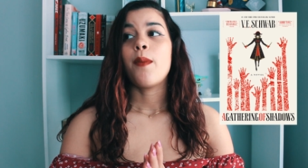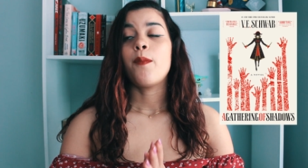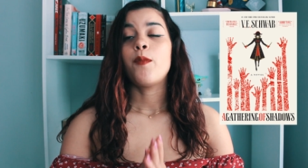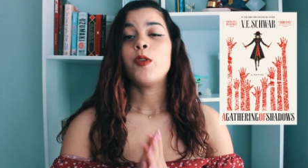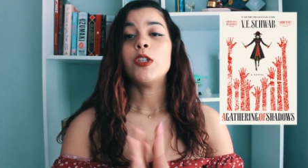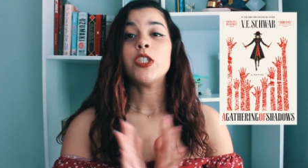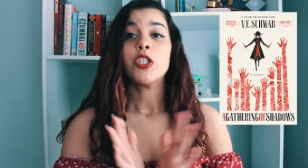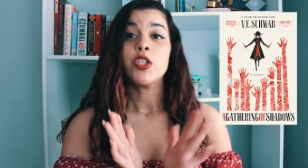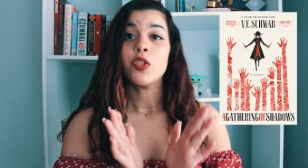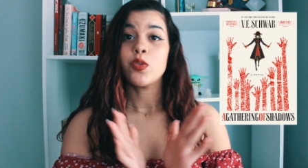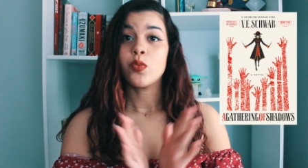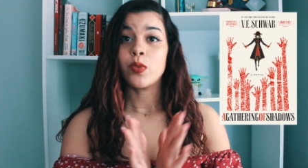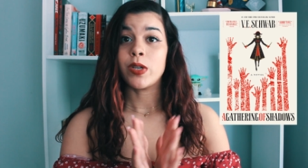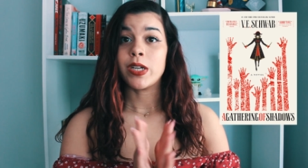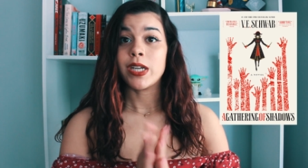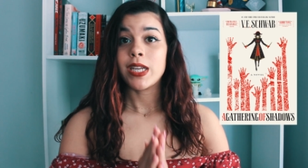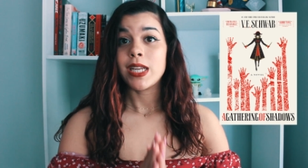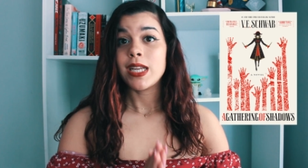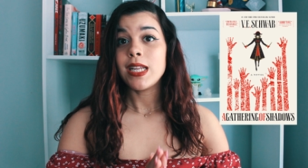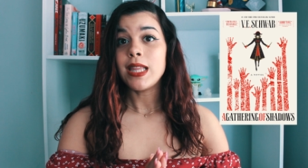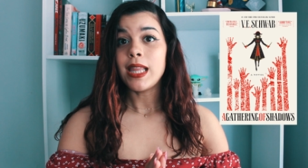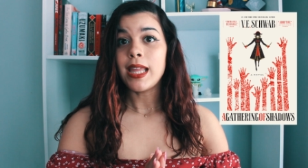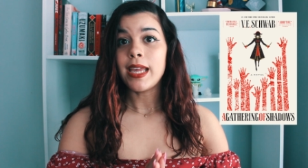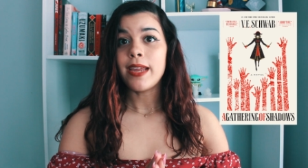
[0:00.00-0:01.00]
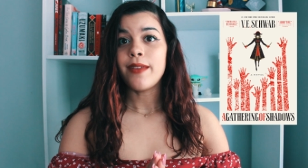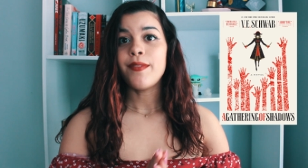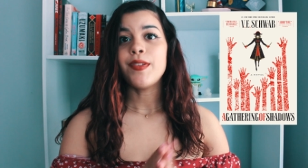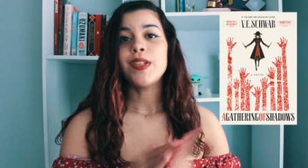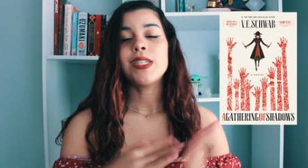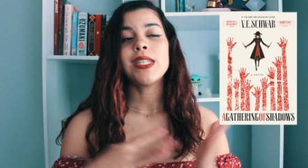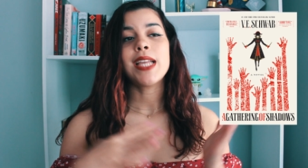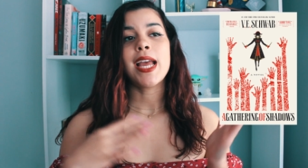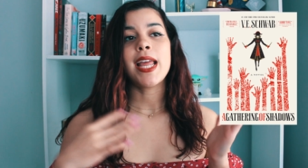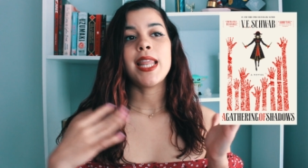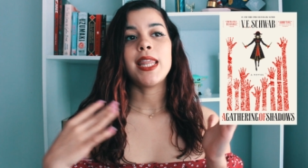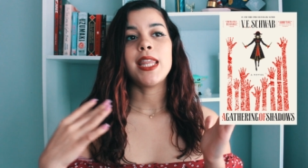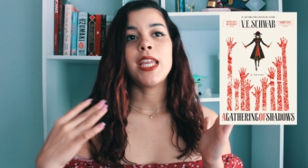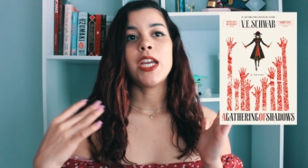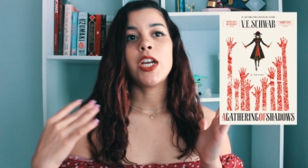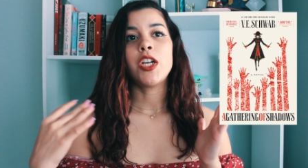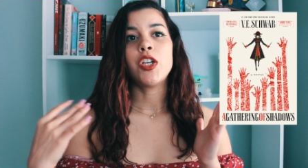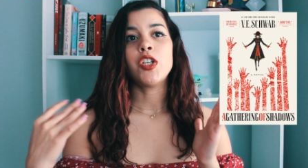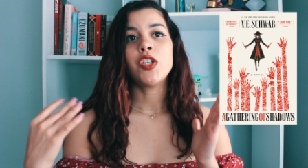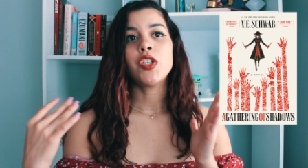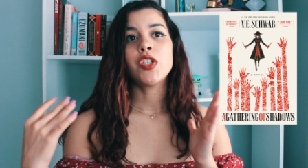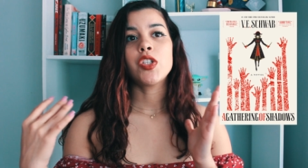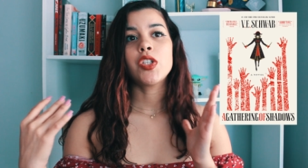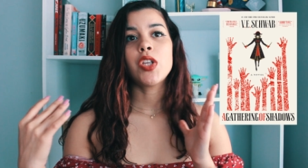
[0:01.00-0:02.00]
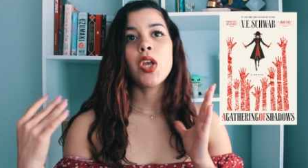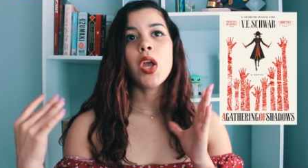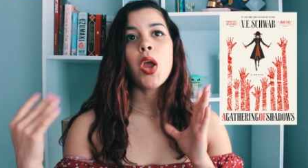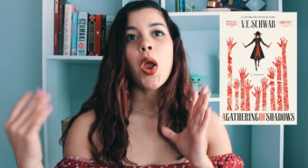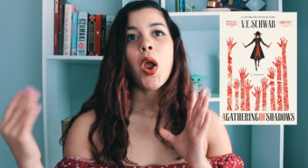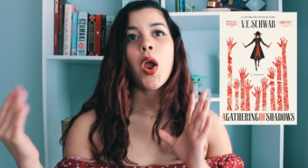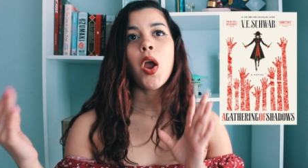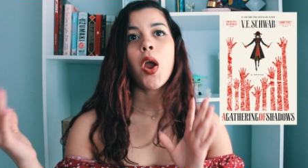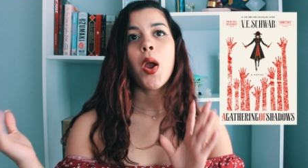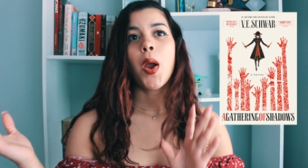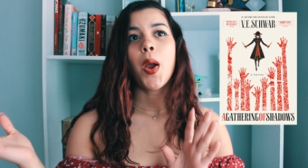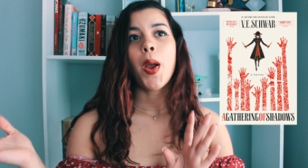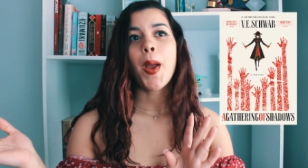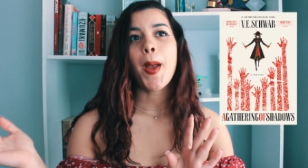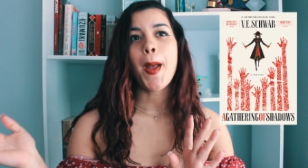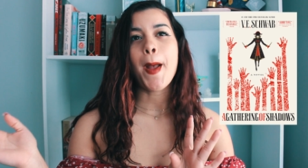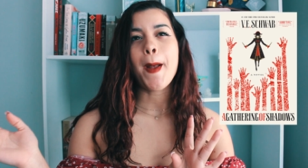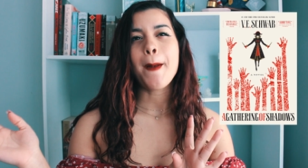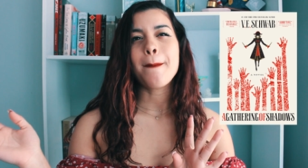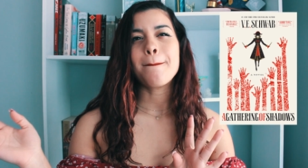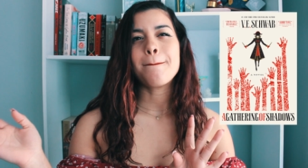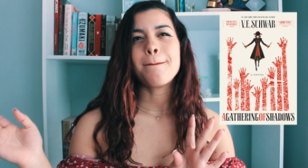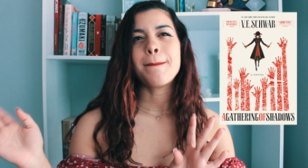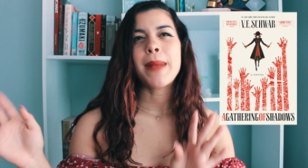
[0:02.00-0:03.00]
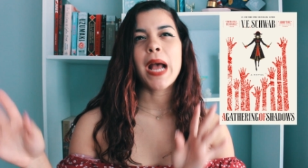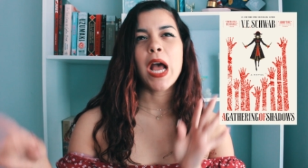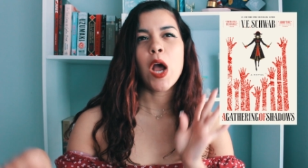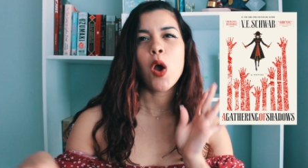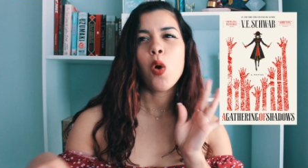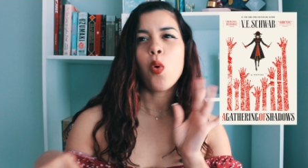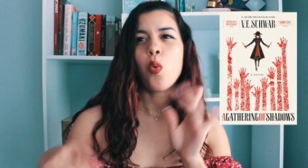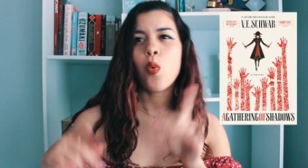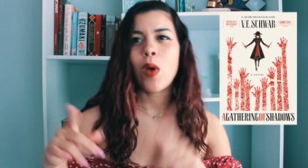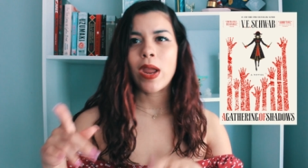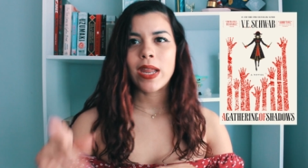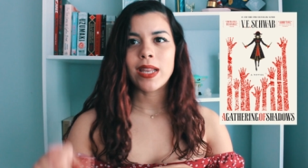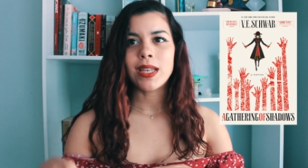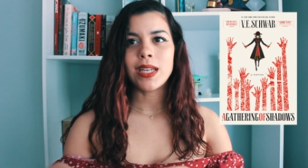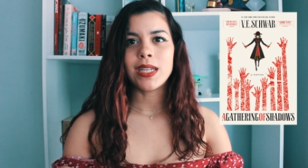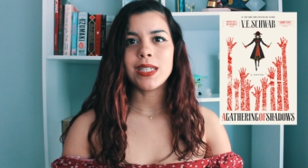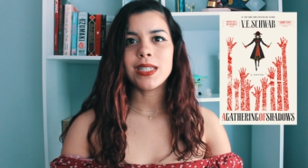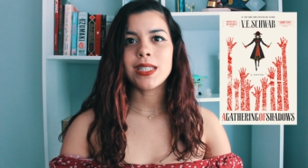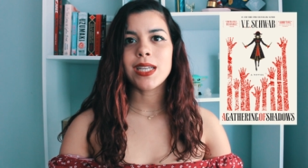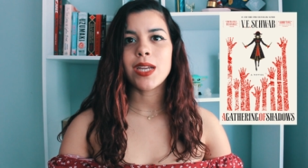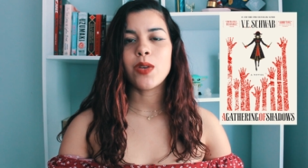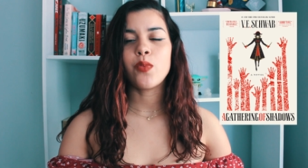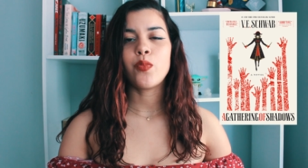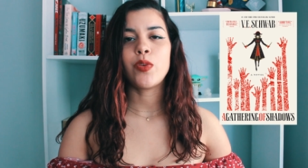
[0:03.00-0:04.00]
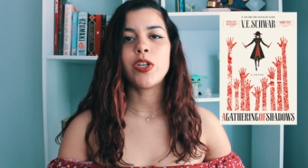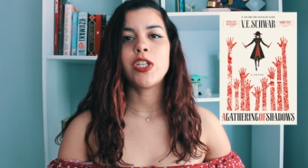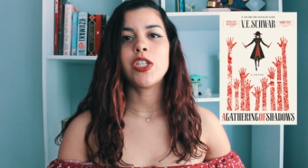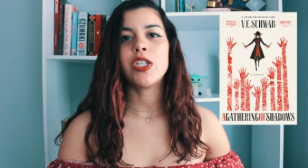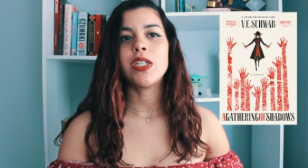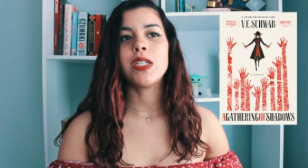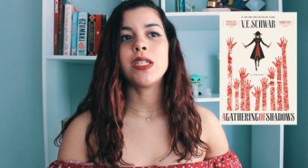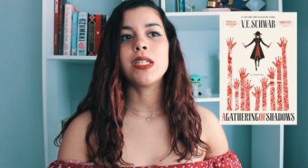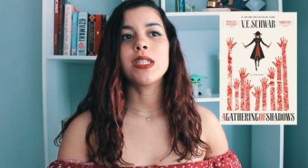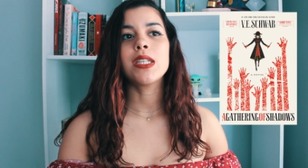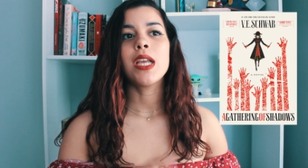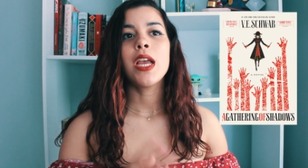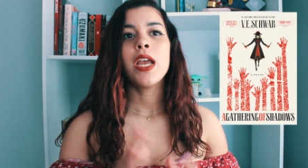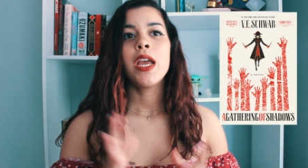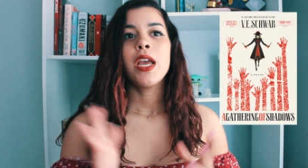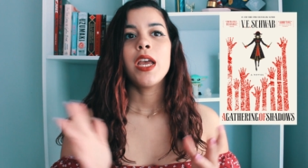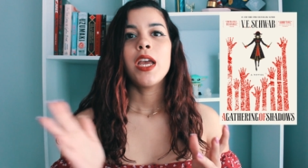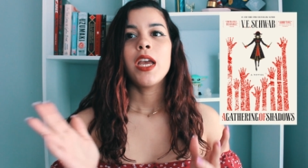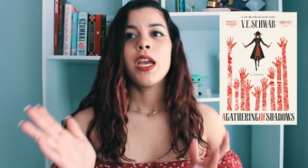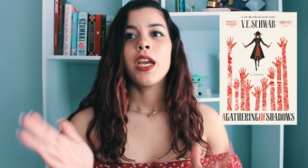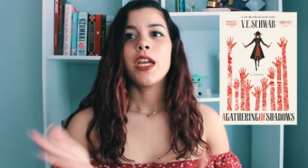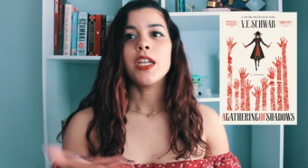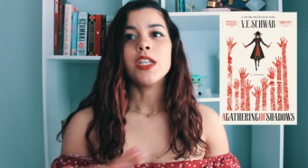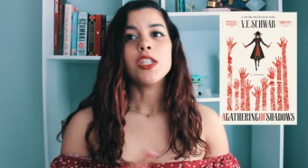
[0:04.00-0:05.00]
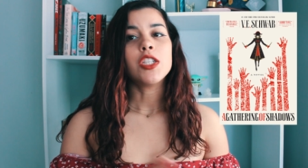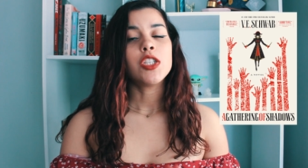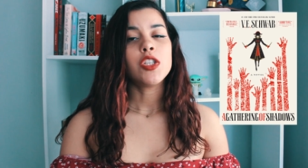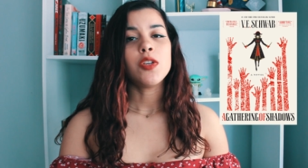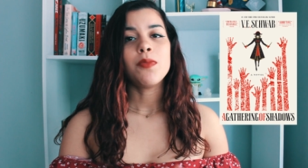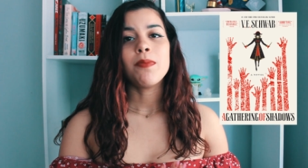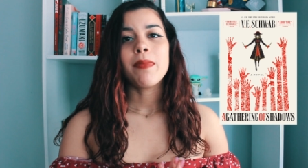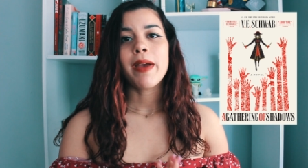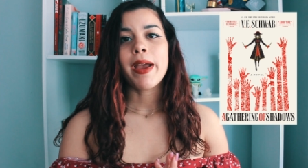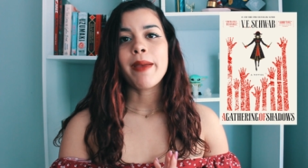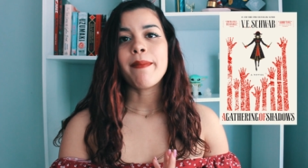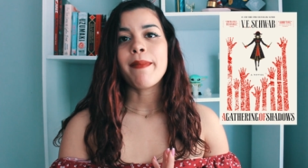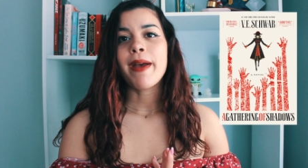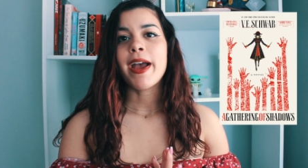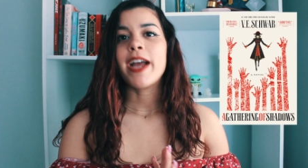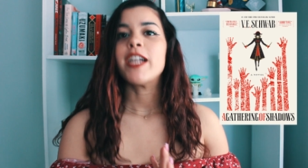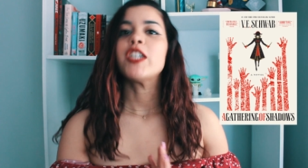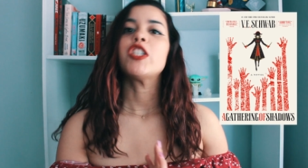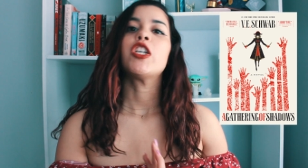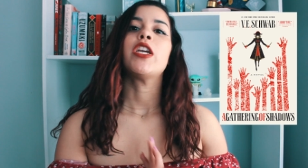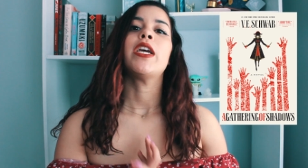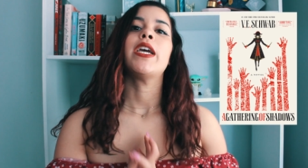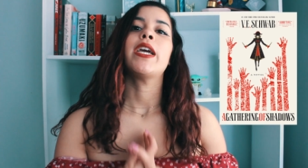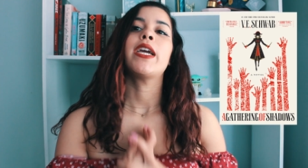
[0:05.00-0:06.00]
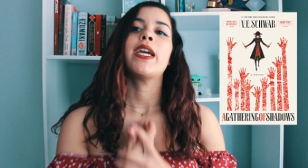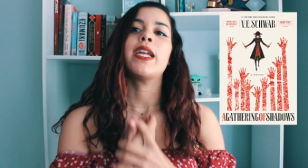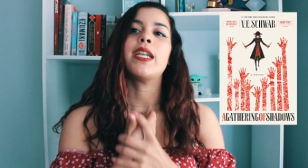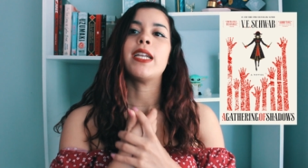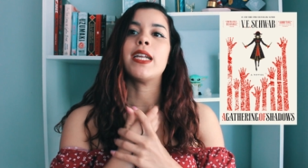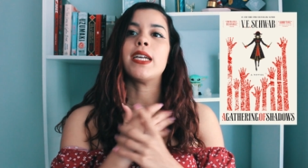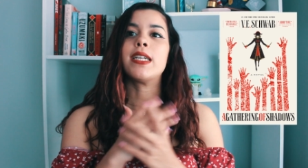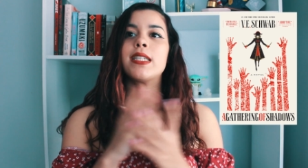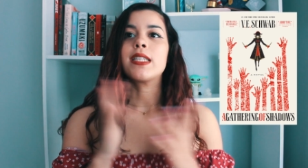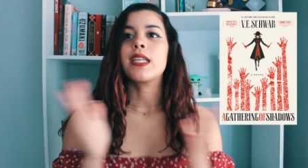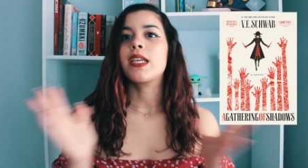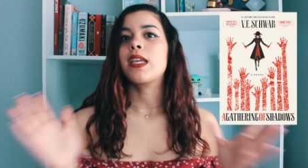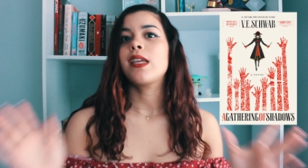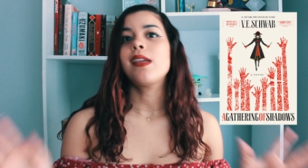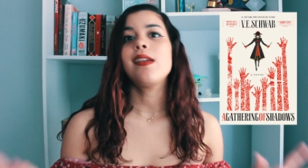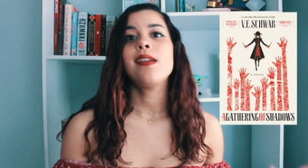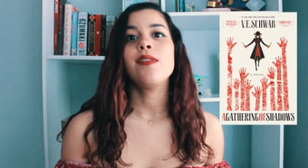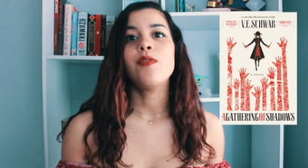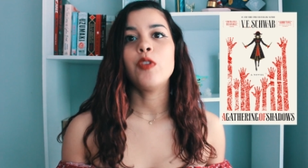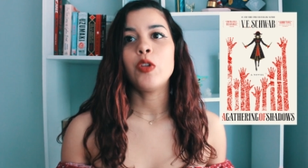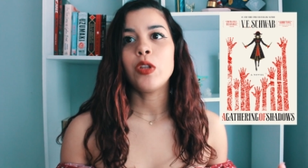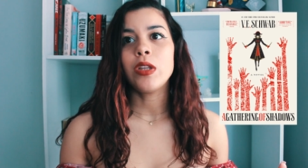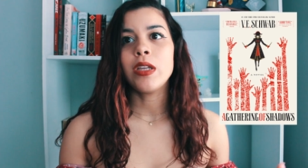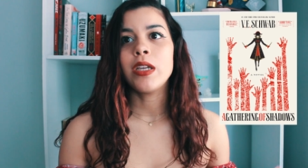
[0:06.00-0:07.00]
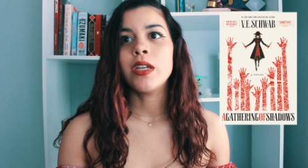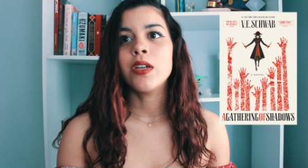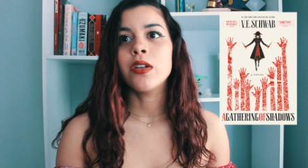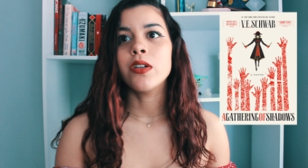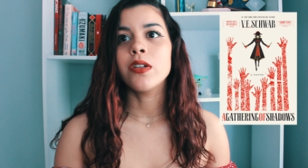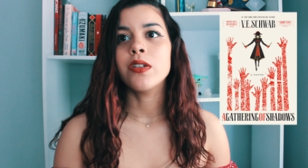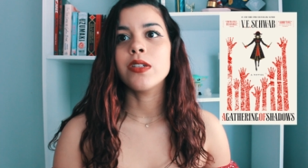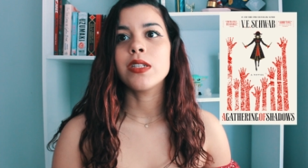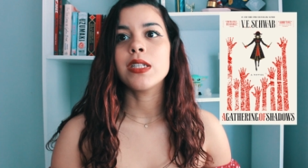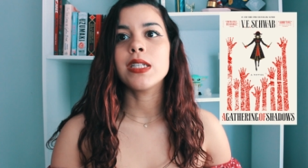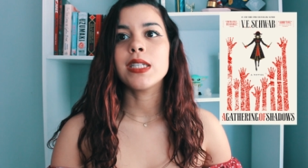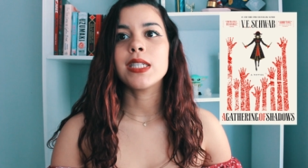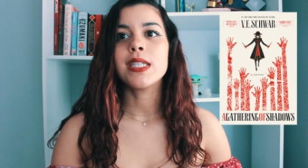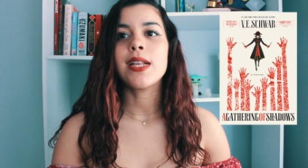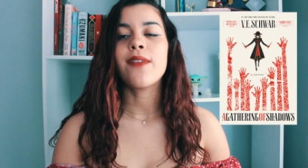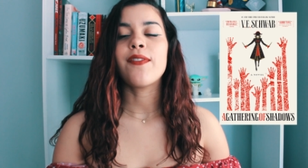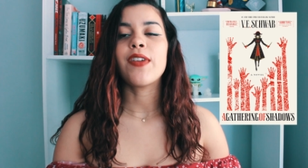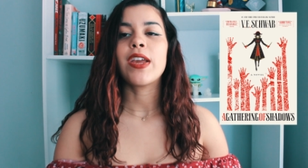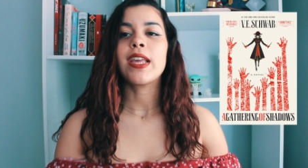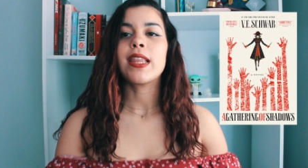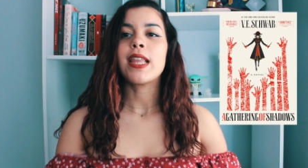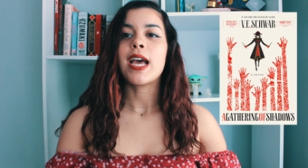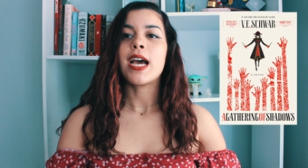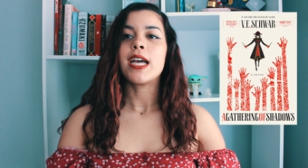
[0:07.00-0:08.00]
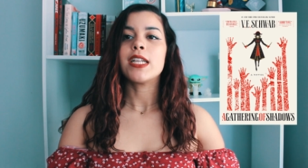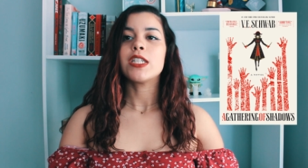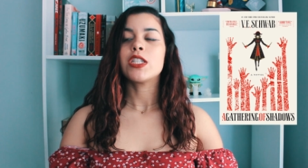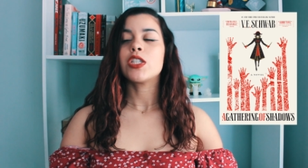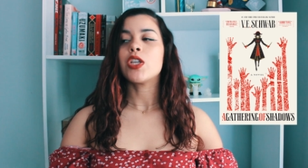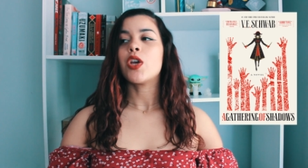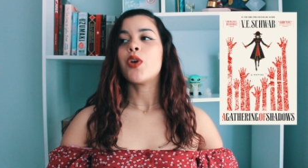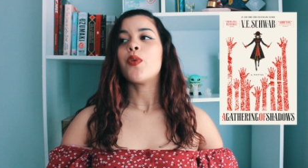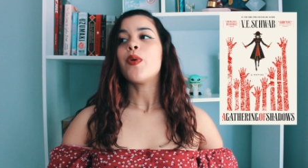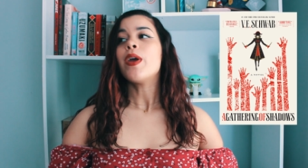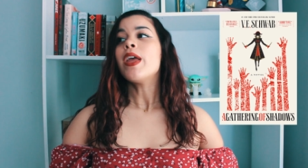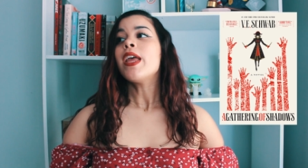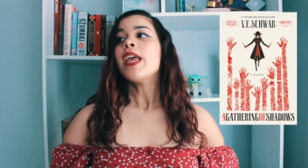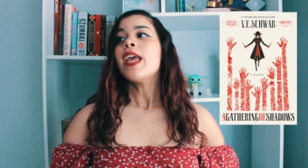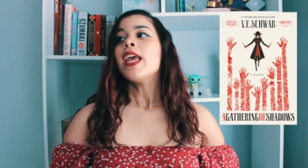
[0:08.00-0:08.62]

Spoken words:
which is where he lives. And there's White London, which is consumed by magic and has evil leaders and stuff like that. So